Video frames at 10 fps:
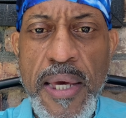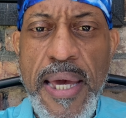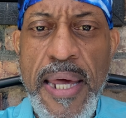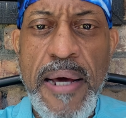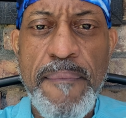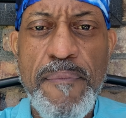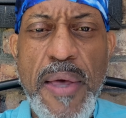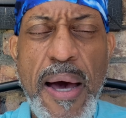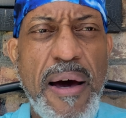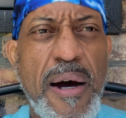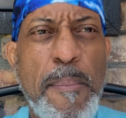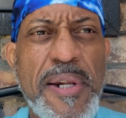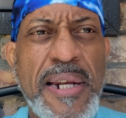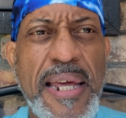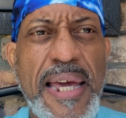And um, up
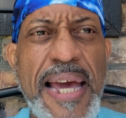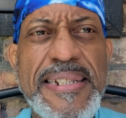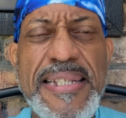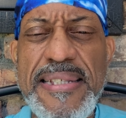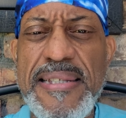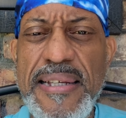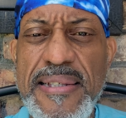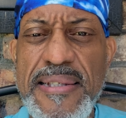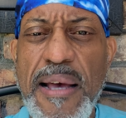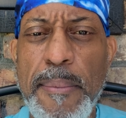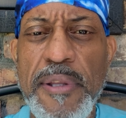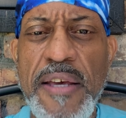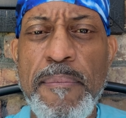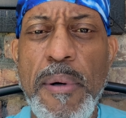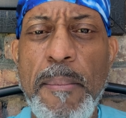in the 1860s, I
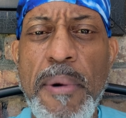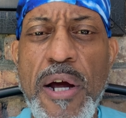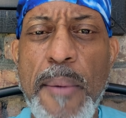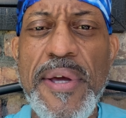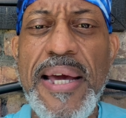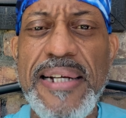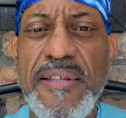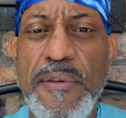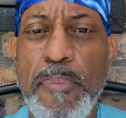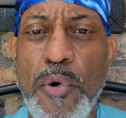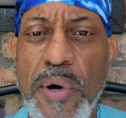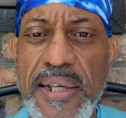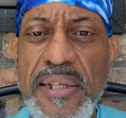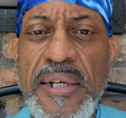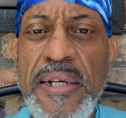believe, Montgomery got to the
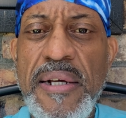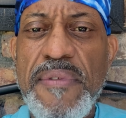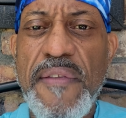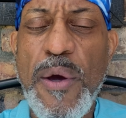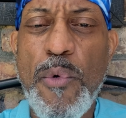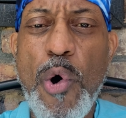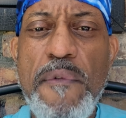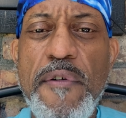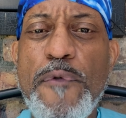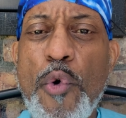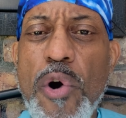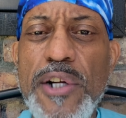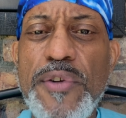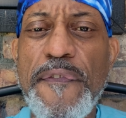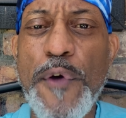point that there were over
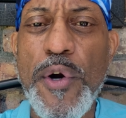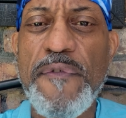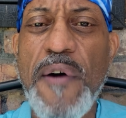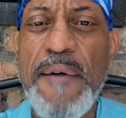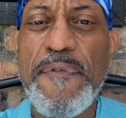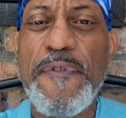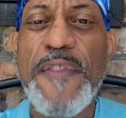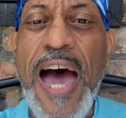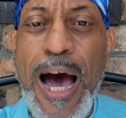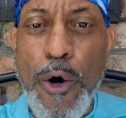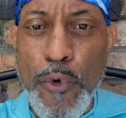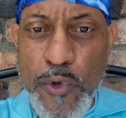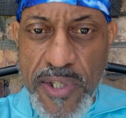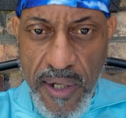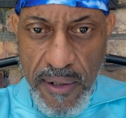
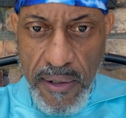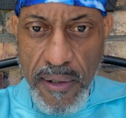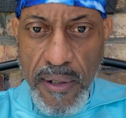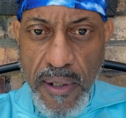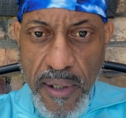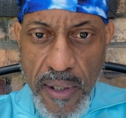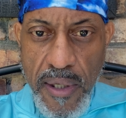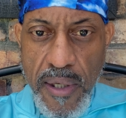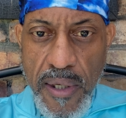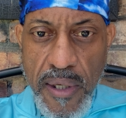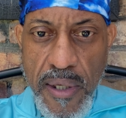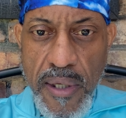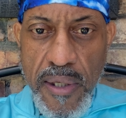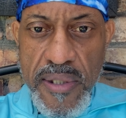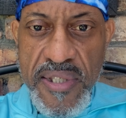435,000
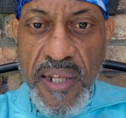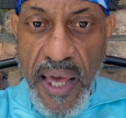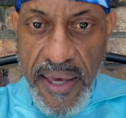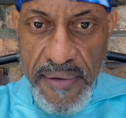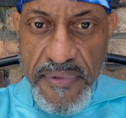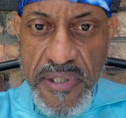slaves